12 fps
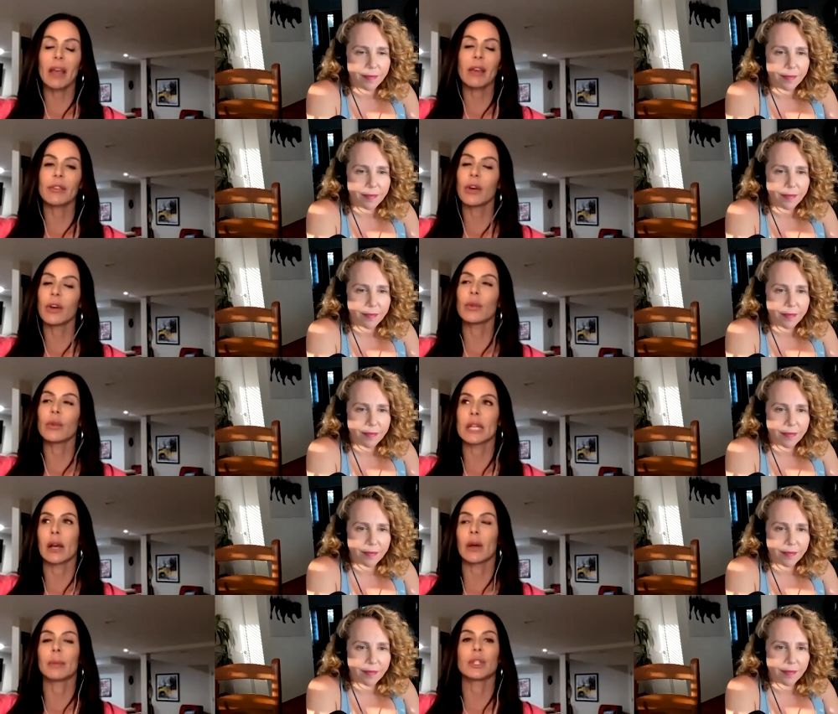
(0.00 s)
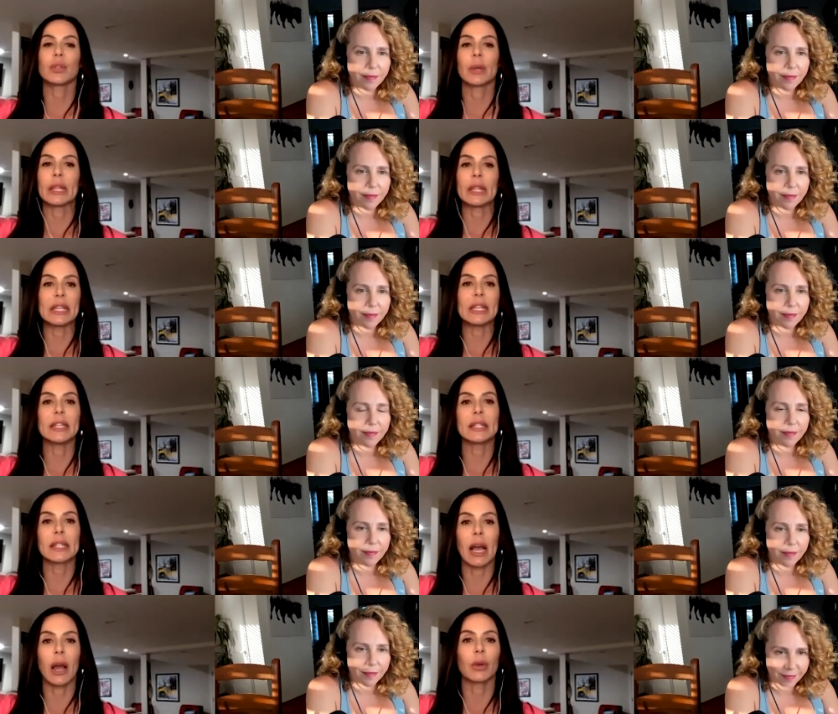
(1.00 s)
Speaker 1: my phone down between
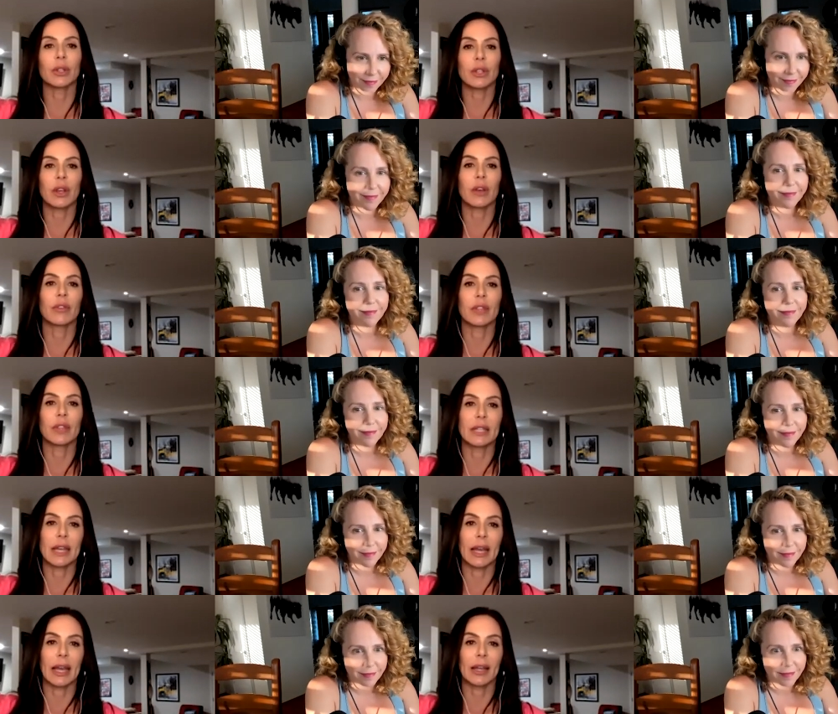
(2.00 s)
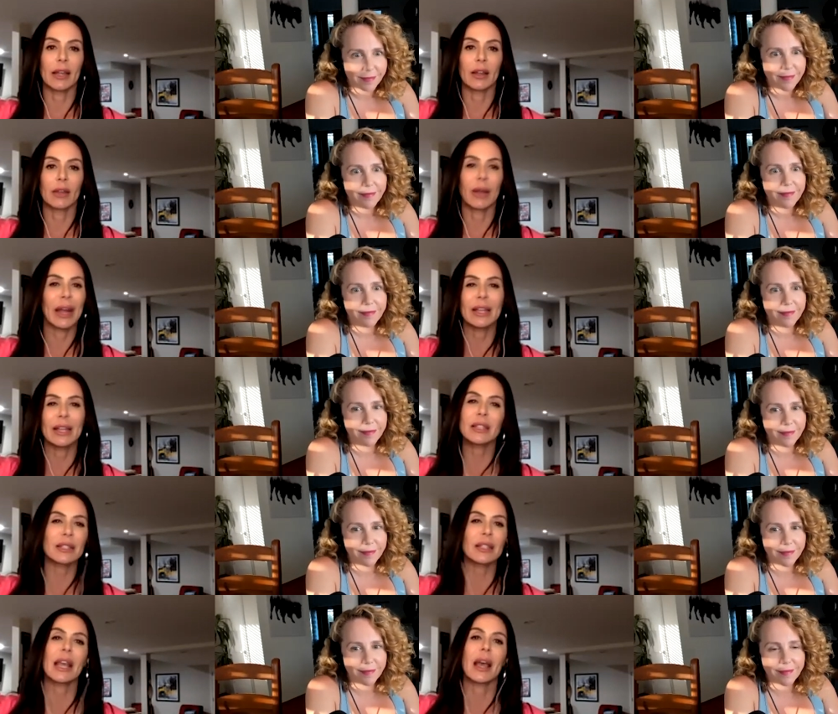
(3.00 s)
these hours of the day. Right? It
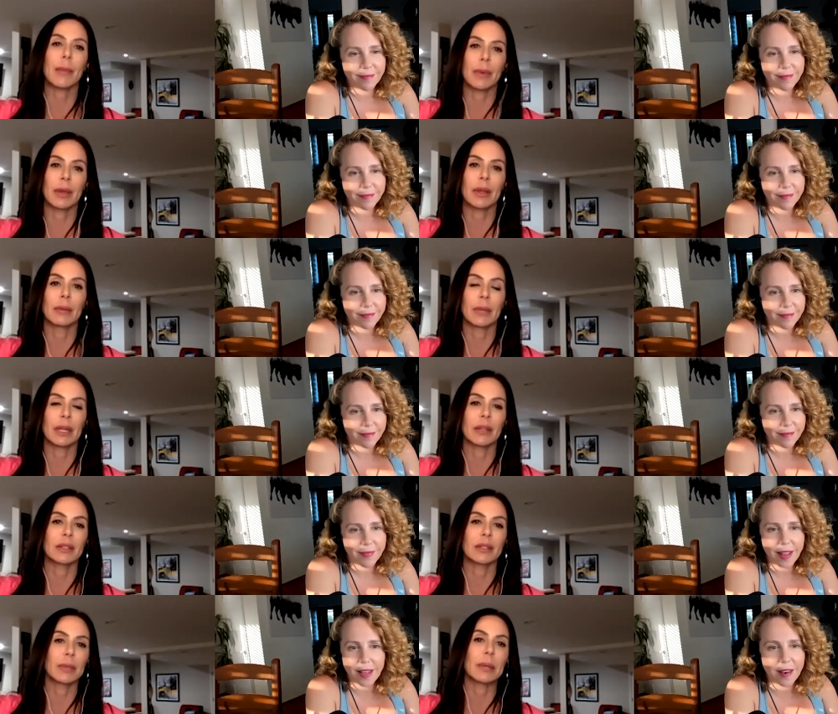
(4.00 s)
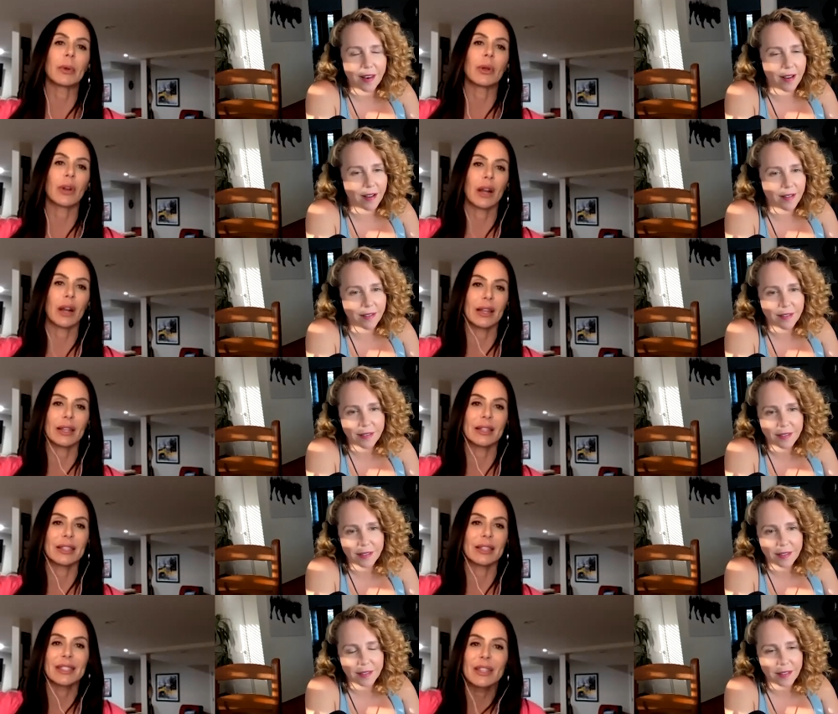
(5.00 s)
doesn't mm-hmm. happen because people are on
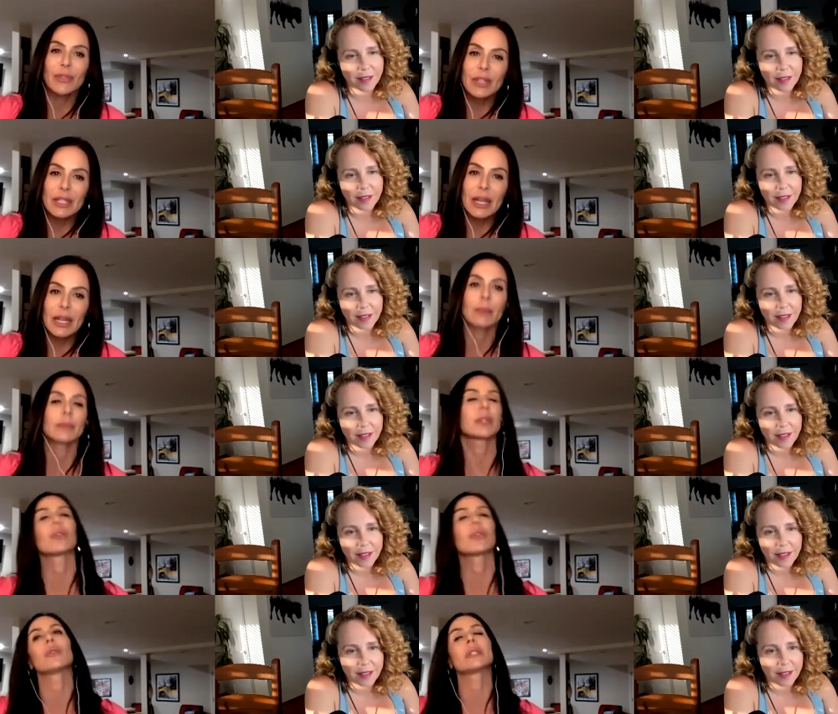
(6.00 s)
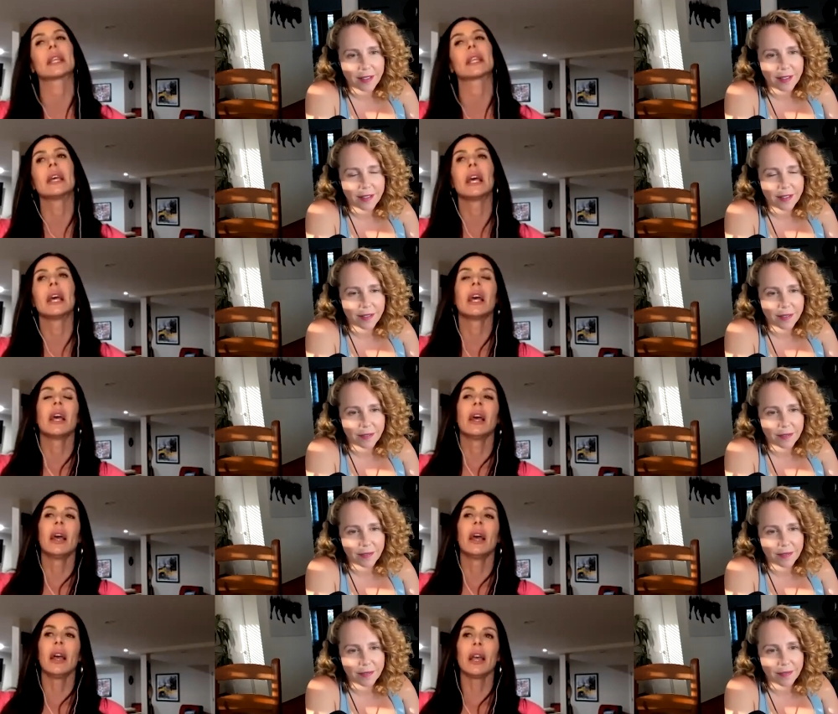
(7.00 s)
different time zones and
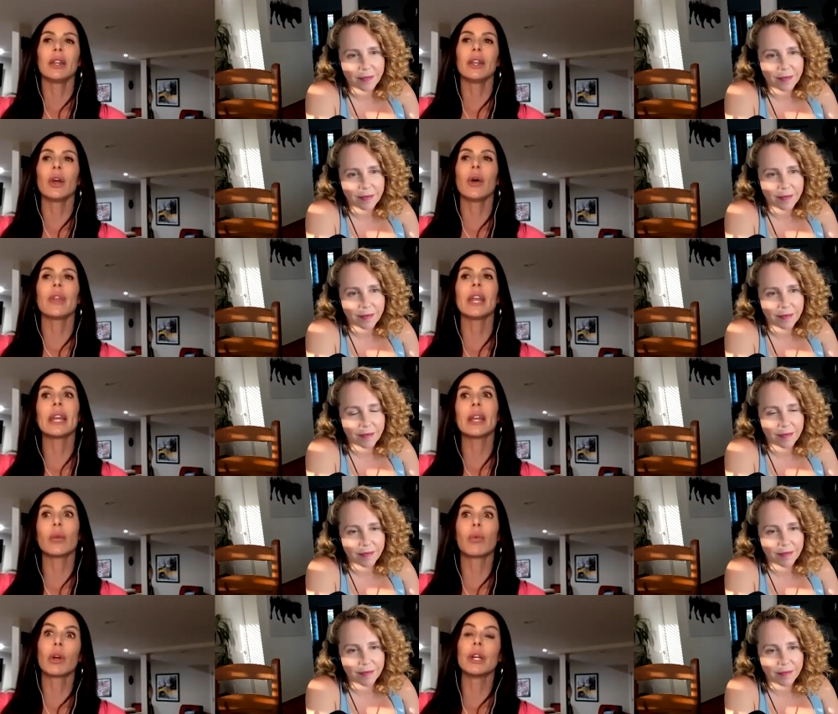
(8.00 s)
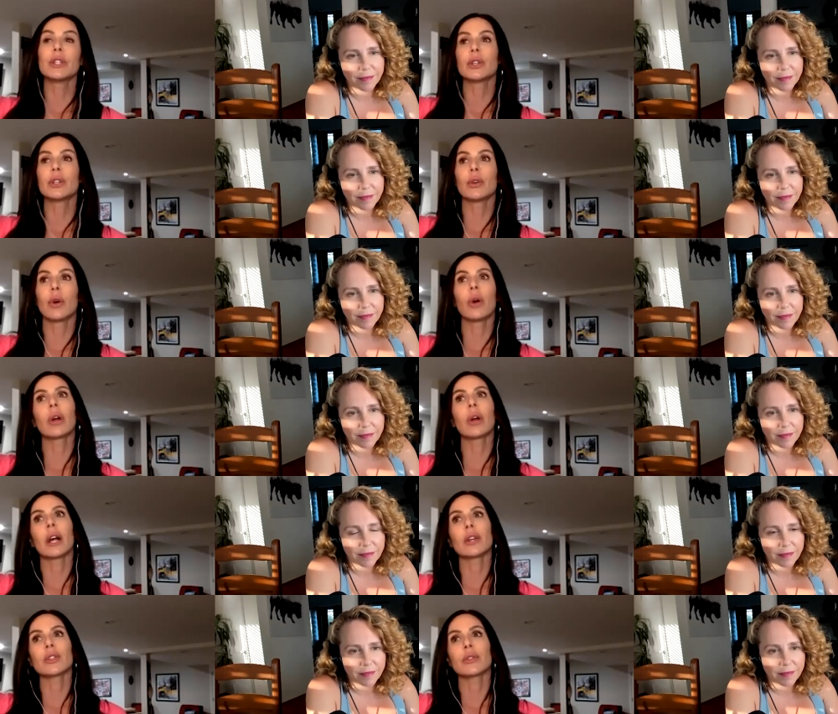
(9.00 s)
and you know, and then I get worried too. Oh
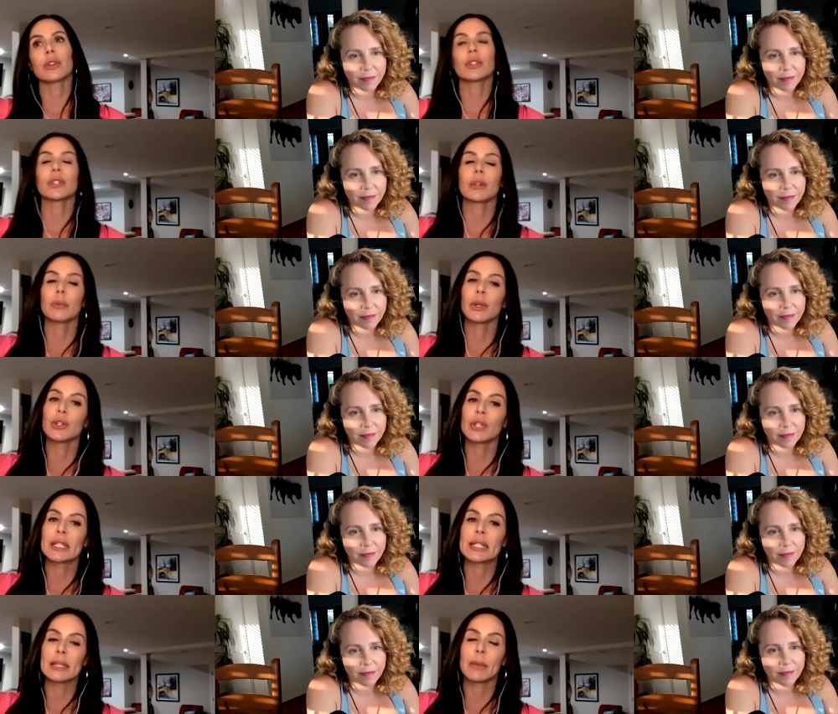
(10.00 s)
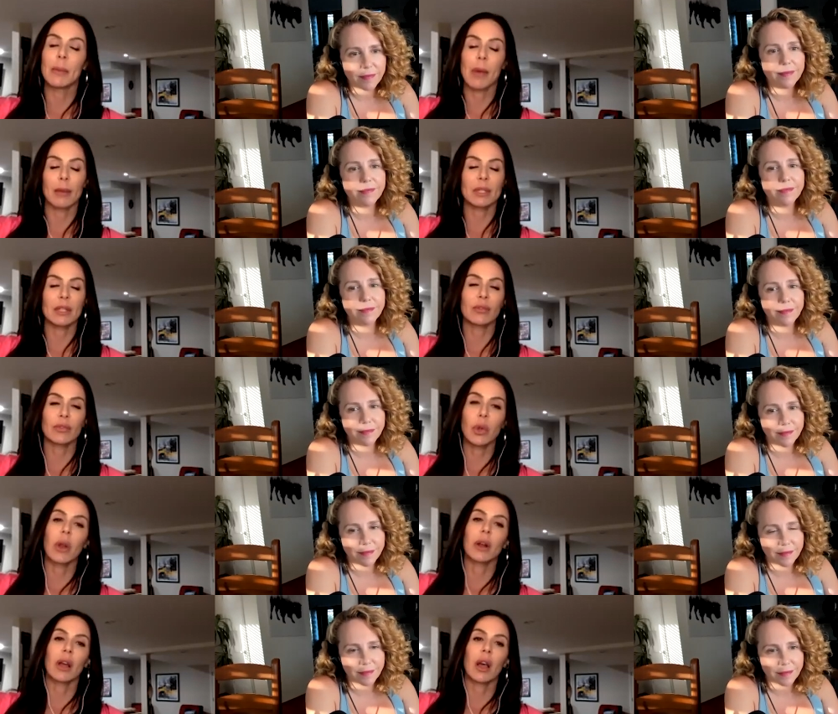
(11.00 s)
gosh, if there's an emergency, my mom's in
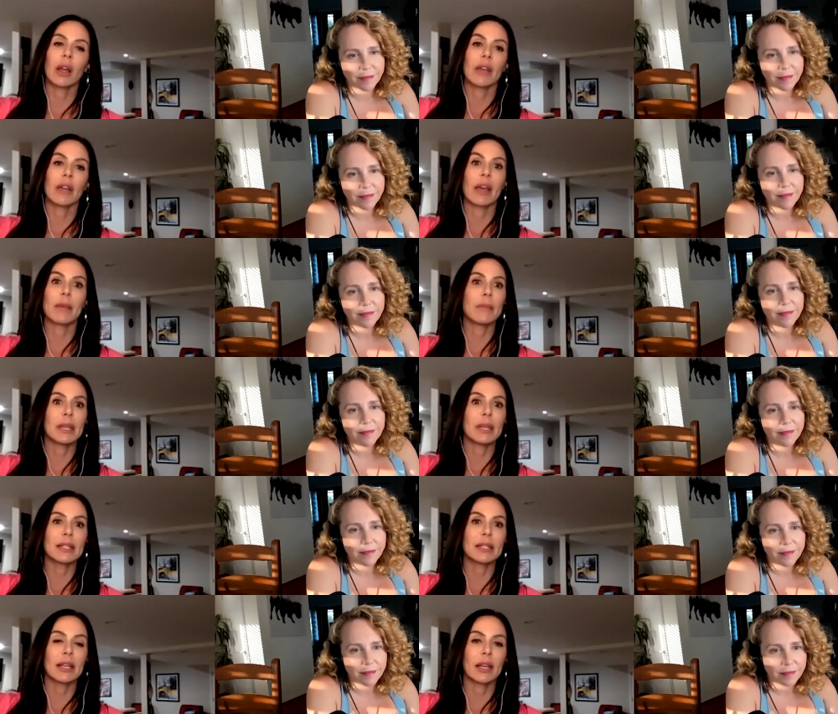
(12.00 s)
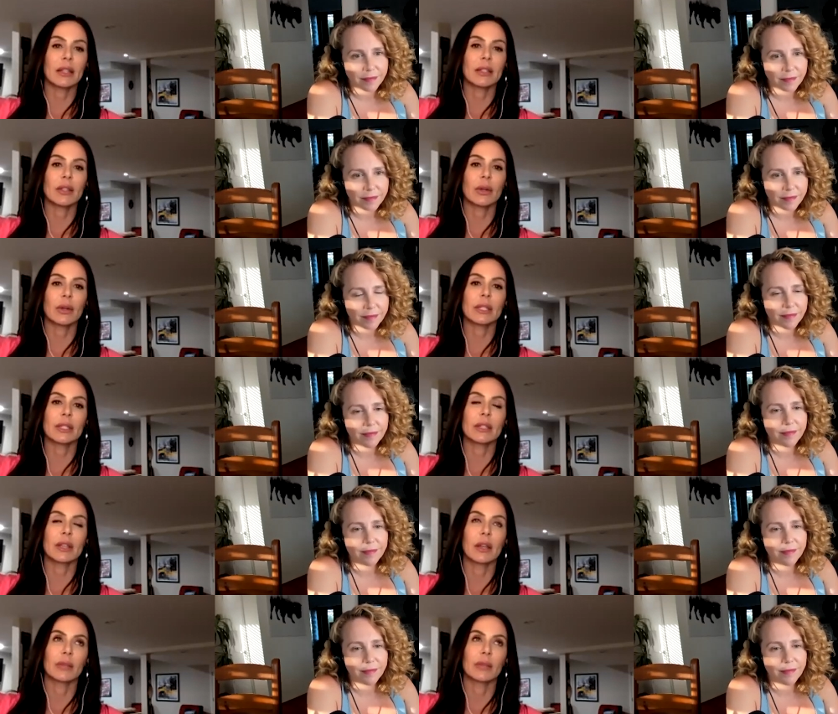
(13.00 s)
Florida, and if I miss it, so it's,